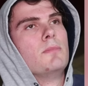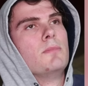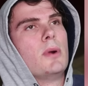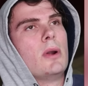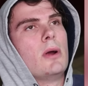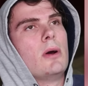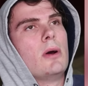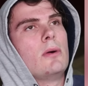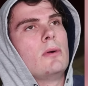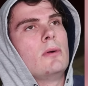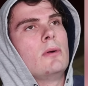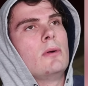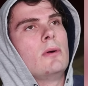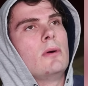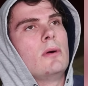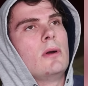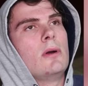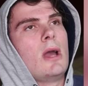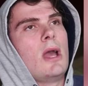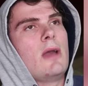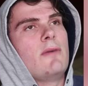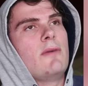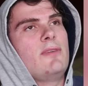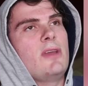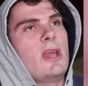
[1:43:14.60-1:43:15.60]
Bro.
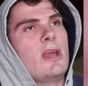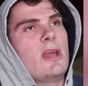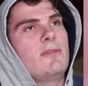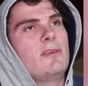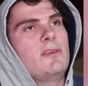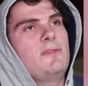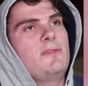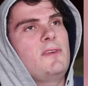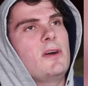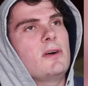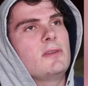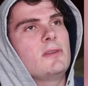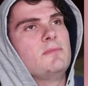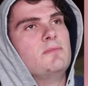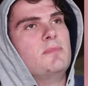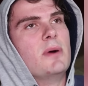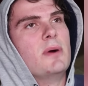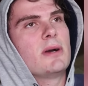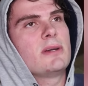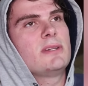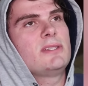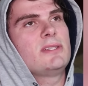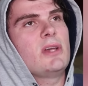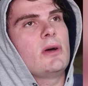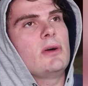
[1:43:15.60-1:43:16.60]
Have you ever felt
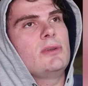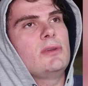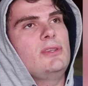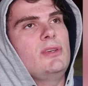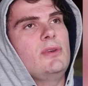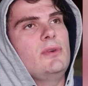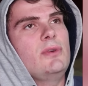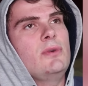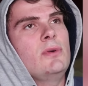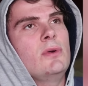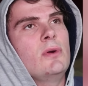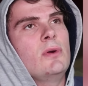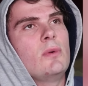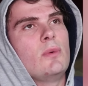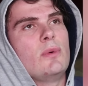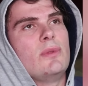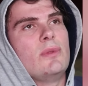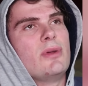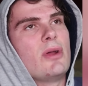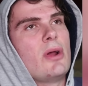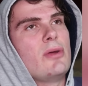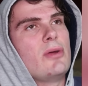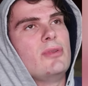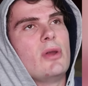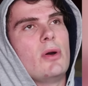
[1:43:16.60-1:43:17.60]
bugs on you
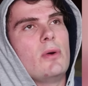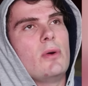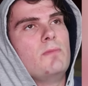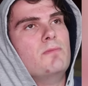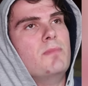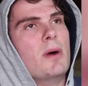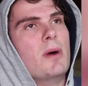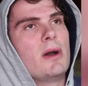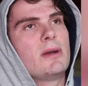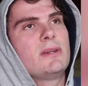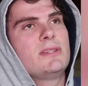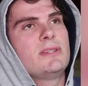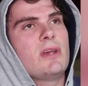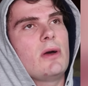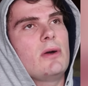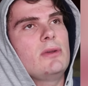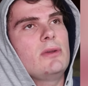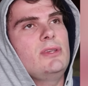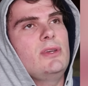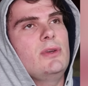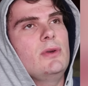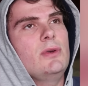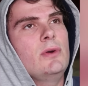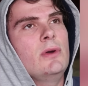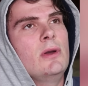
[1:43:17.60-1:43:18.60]
when there are no bugs
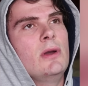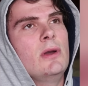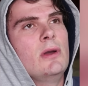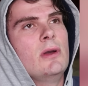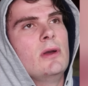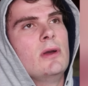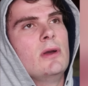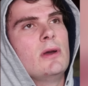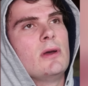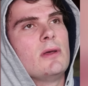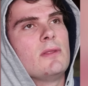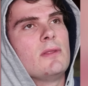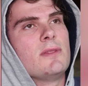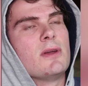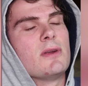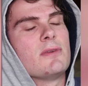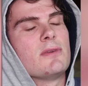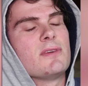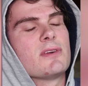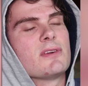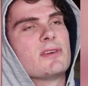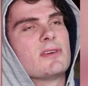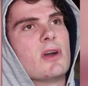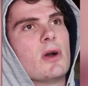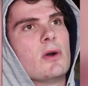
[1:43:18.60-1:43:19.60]
on you?
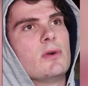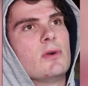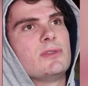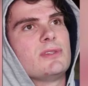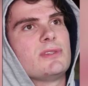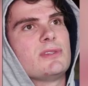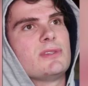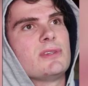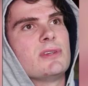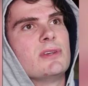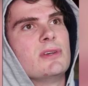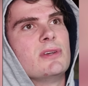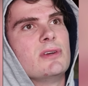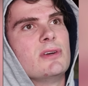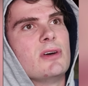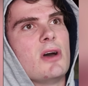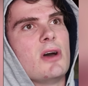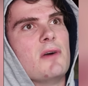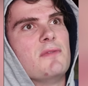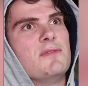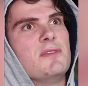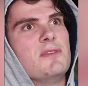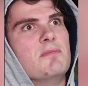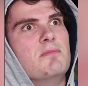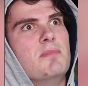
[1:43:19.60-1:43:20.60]
They're the ghosts
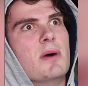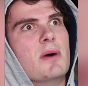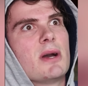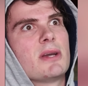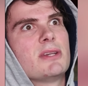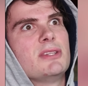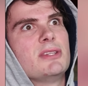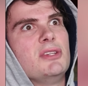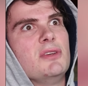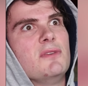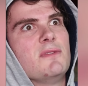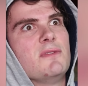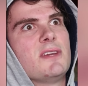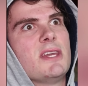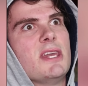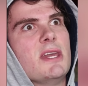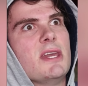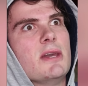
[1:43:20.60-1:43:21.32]
of the bugs you've